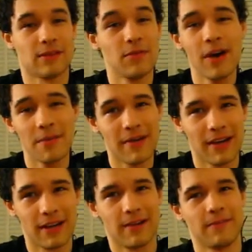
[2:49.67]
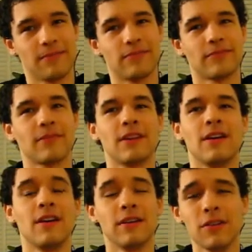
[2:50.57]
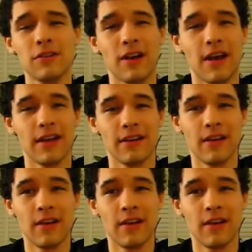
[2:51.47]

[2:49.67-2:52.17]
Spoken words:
Well, Becca, chloride